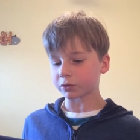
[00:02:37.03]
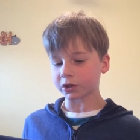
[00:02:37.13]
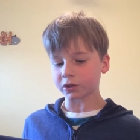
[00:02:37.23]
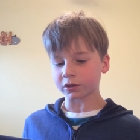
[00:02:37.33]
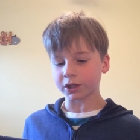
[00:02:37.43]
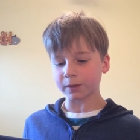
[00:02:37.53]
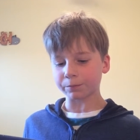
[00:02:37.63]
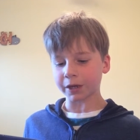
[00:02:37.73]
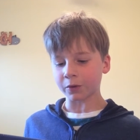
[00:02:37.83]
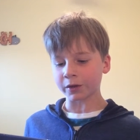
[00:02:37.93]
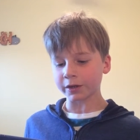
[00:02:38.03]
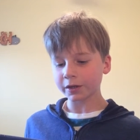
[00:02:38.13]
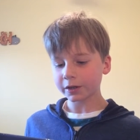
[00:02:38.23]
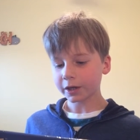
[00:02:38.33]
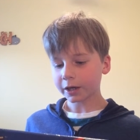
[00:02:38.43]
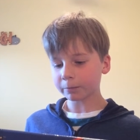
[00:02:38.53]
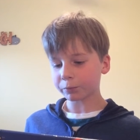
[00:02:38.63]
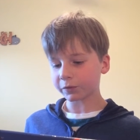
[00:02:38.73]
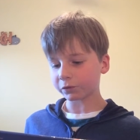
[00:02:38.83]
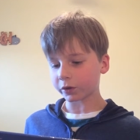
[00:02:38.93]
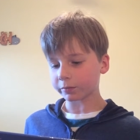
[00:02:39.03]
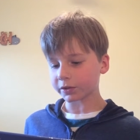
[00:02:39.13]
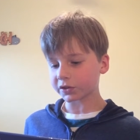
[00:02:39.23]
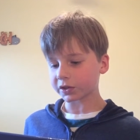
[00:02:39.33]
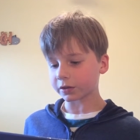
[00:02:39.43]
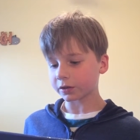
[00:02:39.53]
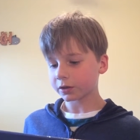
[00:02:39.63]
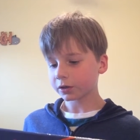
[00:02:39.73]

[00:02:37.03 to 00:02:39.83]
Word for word: with the elite power and performance in